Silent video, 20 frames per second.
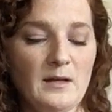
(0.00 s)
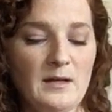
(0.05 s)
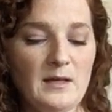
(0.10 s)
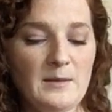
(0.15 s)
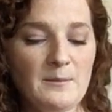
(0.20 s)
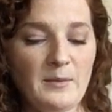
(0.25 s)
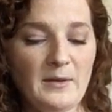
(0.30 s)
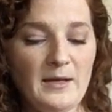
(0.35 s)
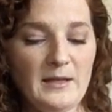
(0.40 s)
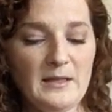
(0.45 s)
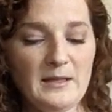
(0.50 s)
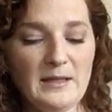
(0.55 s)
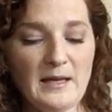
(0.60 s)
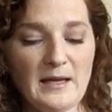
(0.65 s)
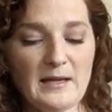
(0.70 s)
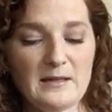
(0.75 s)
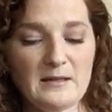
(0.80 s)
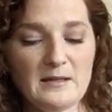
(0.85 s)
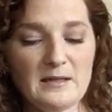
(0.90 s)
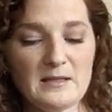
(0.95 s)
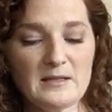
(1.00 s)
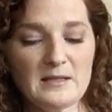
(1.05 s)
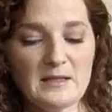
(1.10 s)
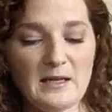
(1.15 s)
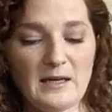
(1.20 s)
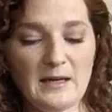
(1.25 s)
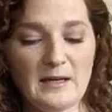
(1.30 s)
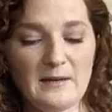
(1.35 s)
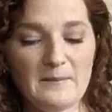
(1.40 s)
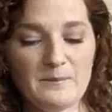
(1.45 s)
He played again, and this
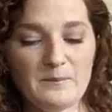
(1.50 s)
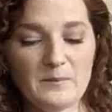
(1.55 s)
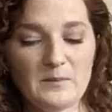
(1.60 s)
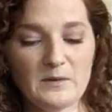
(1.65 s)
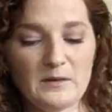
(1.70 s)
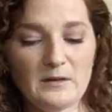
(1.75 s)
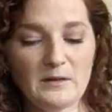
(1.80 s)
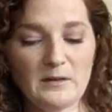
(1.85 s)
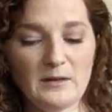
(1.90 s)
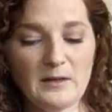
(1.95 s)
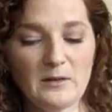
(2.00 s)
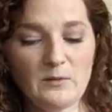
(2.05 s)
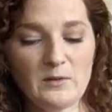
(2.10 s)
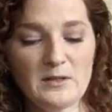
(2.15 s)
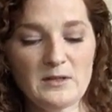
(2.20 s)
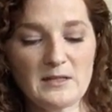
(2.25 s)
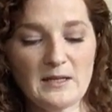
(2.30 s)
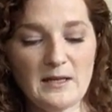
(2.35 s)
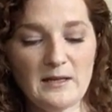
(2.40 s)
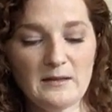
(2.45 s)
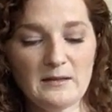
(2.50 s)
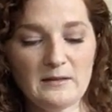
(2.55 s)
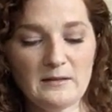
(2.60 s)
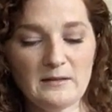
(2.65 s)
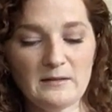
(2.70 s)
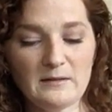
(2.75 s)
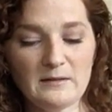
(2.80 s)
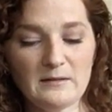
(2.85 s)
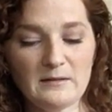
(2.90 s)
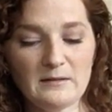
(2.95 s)
time the liquid set
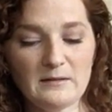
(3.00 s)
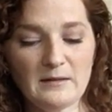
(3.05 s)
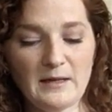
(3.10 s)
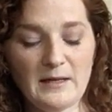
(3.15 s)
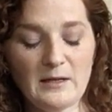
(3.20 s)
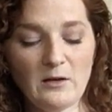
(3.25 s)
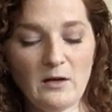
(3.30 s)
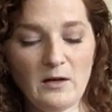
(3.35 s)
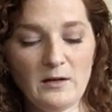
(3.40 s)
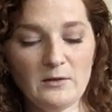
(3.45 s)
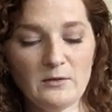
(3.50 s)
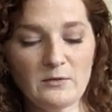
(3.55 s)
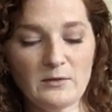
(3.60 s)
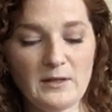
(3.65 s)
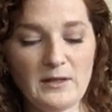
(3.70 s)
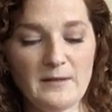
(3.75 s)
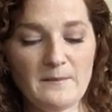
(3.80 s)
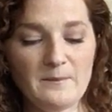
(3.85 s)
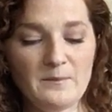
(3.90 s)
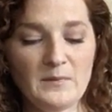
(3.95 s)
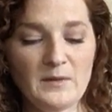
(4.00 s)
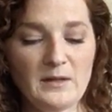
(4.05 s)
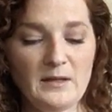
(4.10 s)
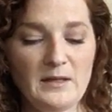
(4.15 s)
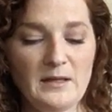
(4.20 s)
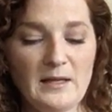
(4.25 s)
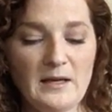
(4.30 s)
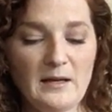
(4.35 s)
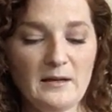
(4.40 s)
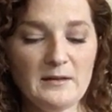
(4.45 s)
like concrete.
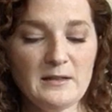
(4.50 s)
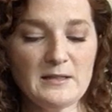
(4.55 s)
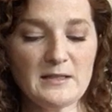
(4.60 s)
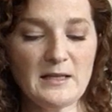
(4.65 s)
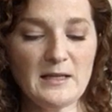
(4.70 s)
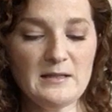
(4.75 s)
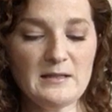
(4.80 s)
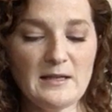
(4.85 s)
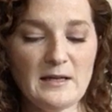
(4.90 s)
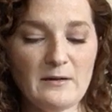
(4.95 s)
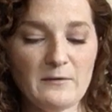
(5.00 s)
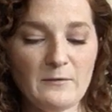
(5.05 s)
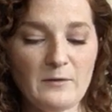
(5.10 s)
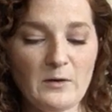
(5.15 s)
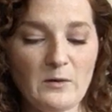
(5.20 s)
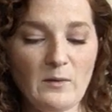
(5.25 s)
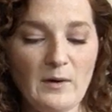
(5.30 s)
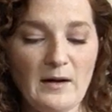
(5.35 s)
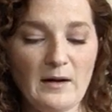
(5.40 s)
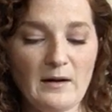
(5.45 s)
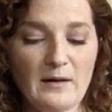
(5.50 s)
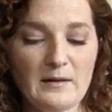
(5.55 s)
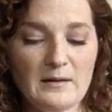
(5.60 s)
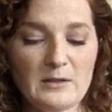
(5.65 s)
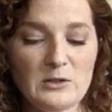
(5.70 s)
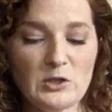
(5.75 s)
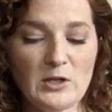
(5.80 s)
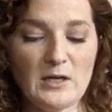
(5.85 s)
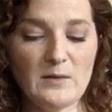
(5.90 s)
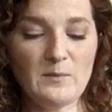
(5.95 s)
He held his head down for a while, and the
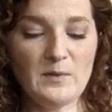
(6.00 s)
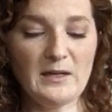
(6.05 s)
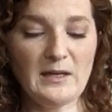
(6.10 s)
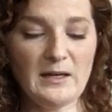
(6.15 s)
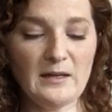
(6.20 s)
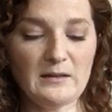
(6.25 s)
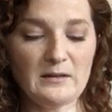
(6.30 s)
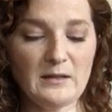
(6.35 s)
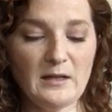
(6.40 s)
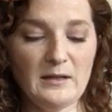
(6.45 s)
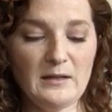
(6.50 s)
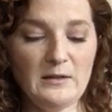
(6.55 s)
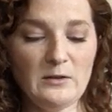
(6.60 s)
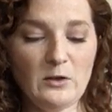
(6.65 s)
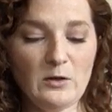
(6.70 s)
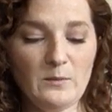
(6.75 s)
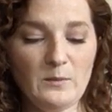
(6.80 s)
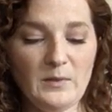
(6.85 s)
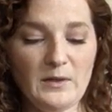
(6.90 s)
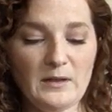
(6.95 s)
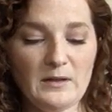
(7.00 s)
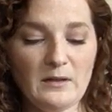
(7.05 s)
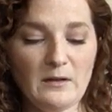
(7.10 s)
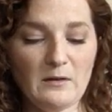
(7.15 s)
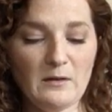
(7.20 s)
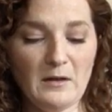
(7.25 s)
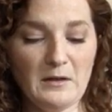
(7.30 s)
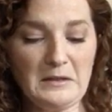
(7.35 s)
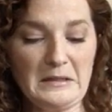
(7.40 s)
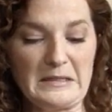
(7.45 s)
giant began cutting open
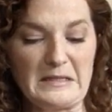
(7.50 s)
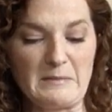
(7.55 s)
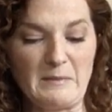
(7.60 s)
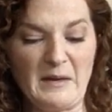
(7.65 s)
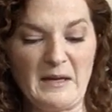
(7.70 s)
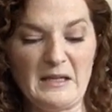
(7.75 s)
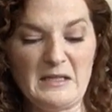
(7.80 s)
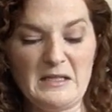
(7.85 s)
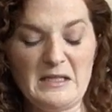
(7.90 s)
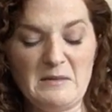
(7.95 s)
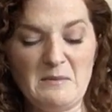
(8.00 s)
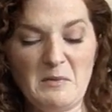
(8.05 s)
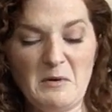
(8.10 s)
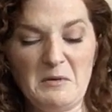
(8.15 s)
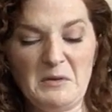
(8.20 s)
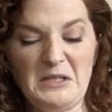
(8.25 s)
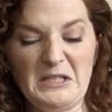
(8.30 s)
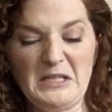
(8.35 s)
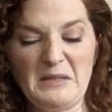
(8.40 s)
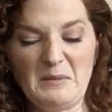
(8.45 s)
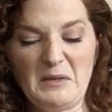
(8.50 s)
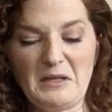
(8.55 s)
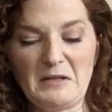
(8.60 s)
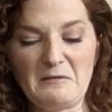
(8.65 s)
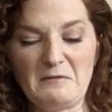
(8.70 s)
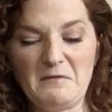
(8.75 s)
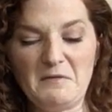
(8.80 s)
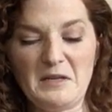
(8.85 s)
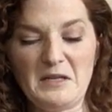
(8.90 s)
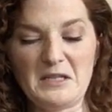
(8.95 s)
along the spine, deboning him like
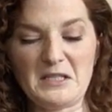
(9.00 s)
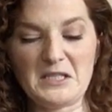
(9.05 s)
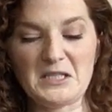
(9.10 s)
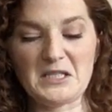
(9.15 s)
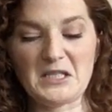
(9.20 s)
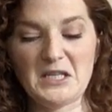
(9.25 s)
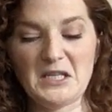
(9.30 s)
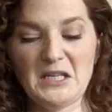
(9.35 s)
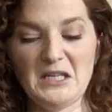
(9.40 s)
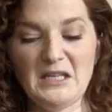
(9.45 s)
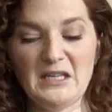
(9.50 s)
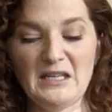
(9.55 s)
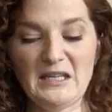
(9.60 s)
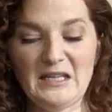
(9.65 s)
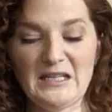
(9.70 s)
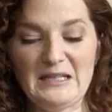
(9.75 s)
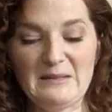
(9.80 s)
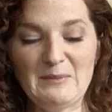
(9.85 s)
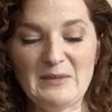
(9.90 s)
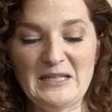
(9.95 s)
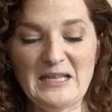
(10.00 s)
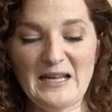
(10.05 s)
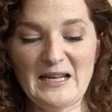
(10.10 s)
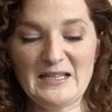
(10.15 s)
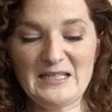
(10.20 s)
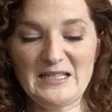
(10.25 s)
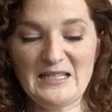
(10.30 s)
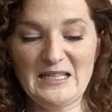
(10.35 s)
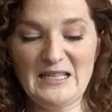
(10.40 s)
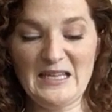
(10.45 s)
a fish, and he
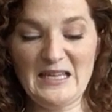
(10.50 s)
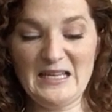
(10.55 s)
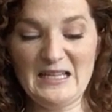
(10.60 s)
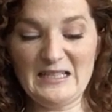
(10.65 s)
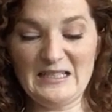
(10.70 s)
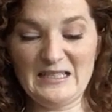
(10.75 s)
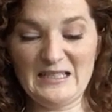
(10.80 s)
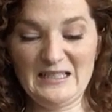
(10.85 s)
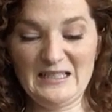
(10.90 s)
began to eat